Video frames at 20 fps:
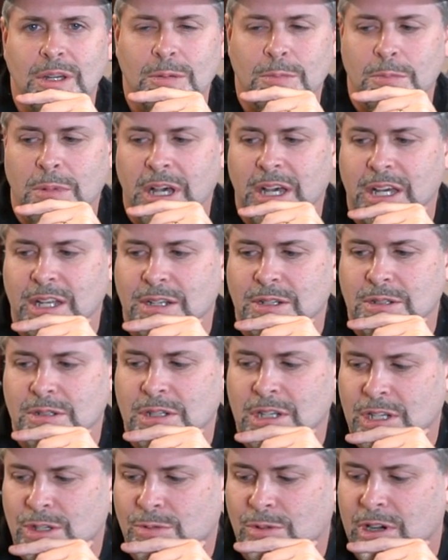But
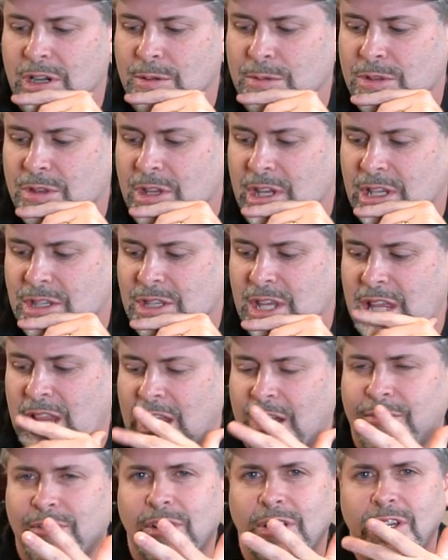I just wanted to say
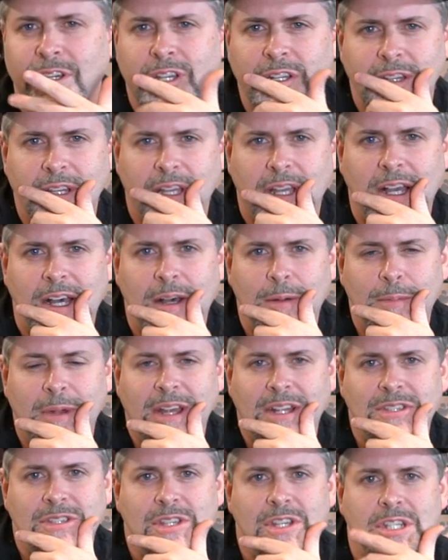that if you look at the
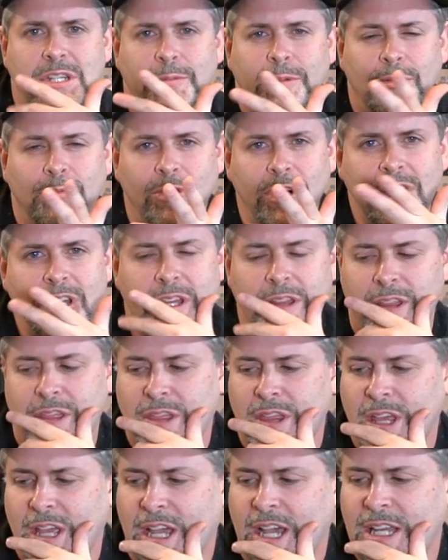combat system, and one other
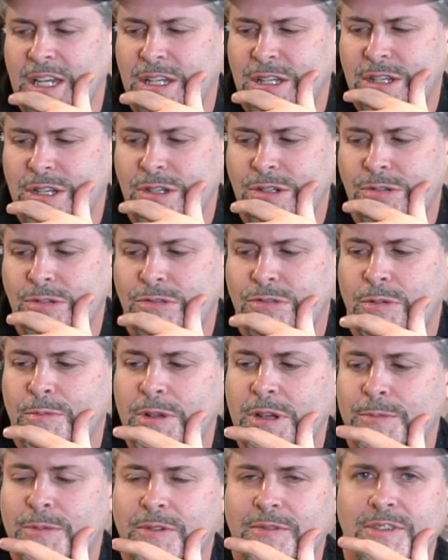thing, I don't
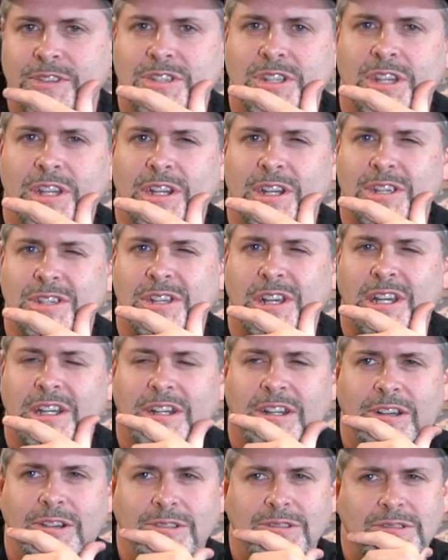remember if it's in the design
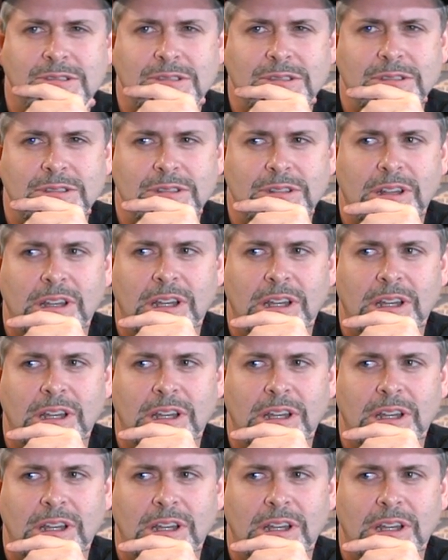notes.